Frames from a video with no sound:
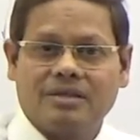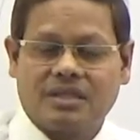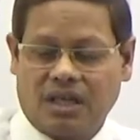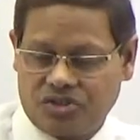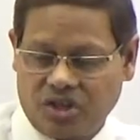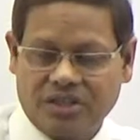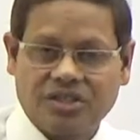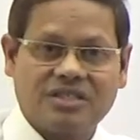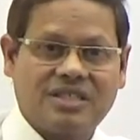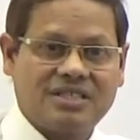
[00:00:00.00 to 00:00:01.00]

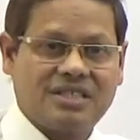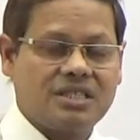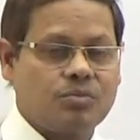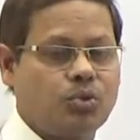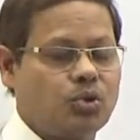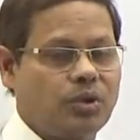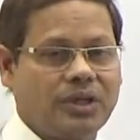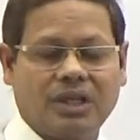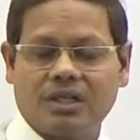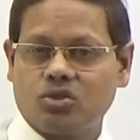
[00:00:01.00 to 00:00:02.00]
surcharges, cesses put
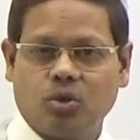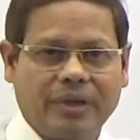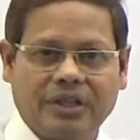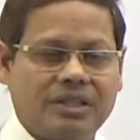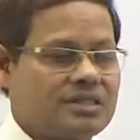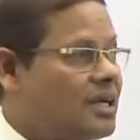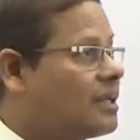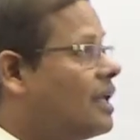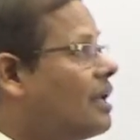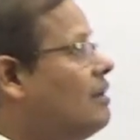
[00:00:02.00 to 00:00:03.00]
together, so many things are
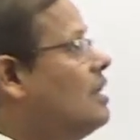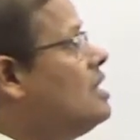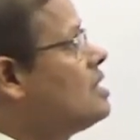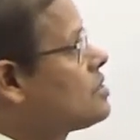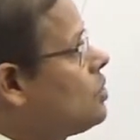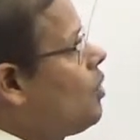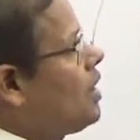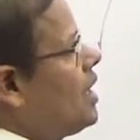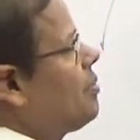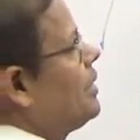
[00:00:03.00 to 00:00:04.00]
there. So what
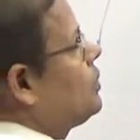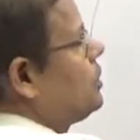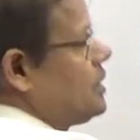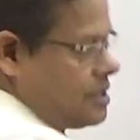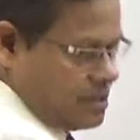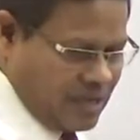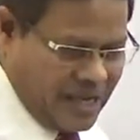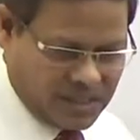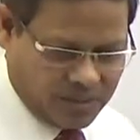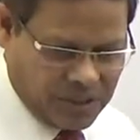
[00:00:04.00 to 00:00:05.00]
happened to these
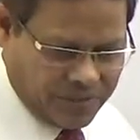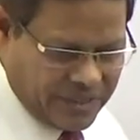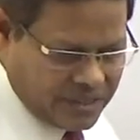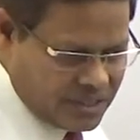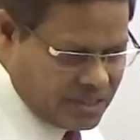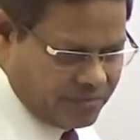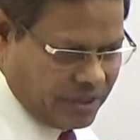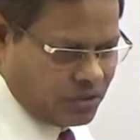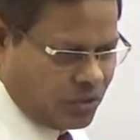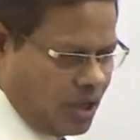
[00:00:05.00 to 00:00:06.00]
taxable events?
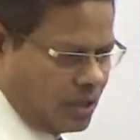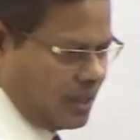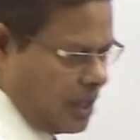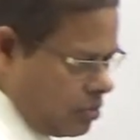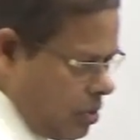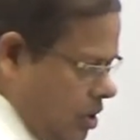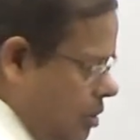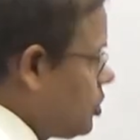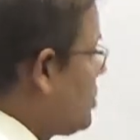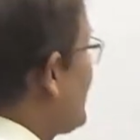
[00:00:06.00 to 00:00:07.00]
When you talk
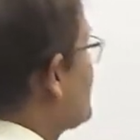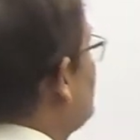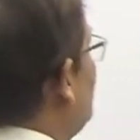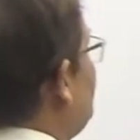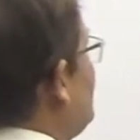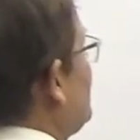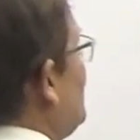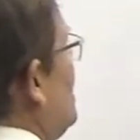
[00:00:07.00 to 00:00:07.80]
about taxable event